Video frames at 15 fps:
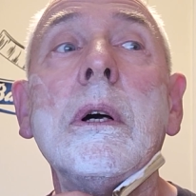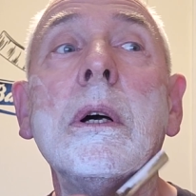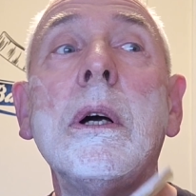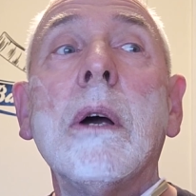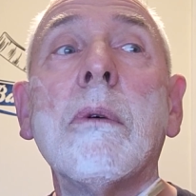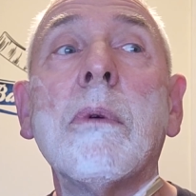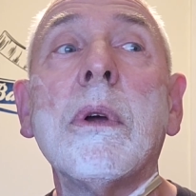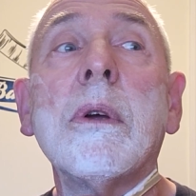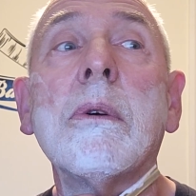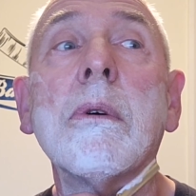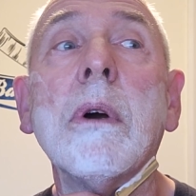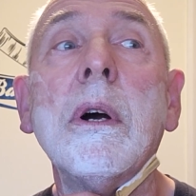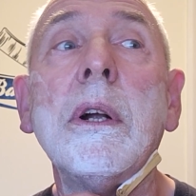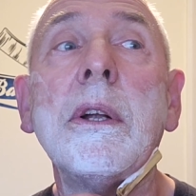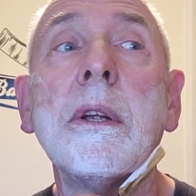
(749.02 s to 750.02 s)
And
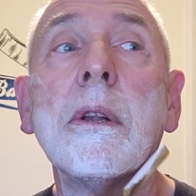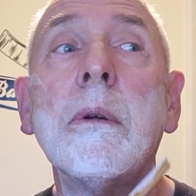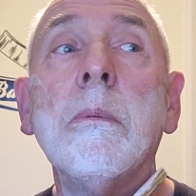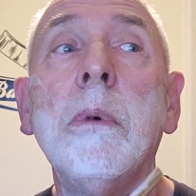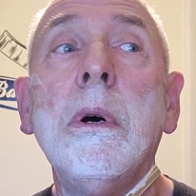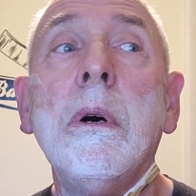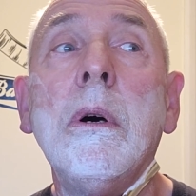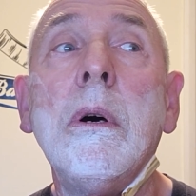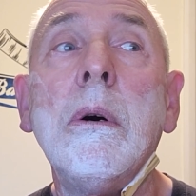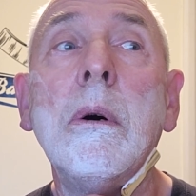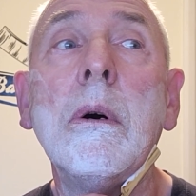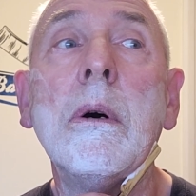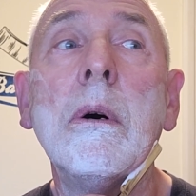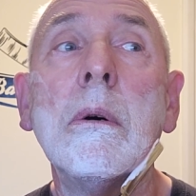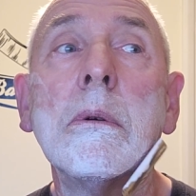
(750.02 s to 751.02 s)
regrinding them,
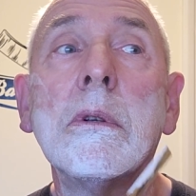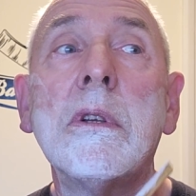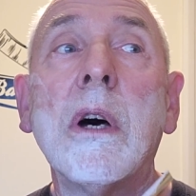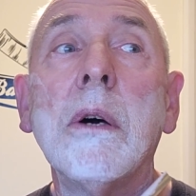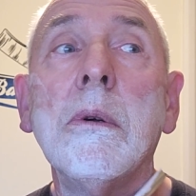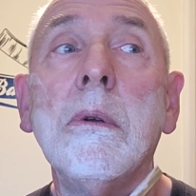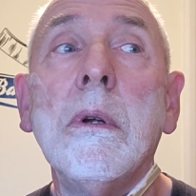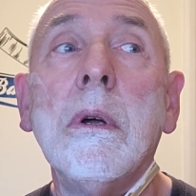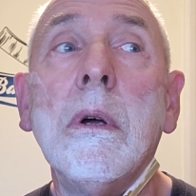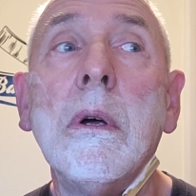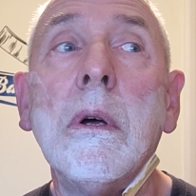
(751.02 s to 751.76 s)
oh, don't.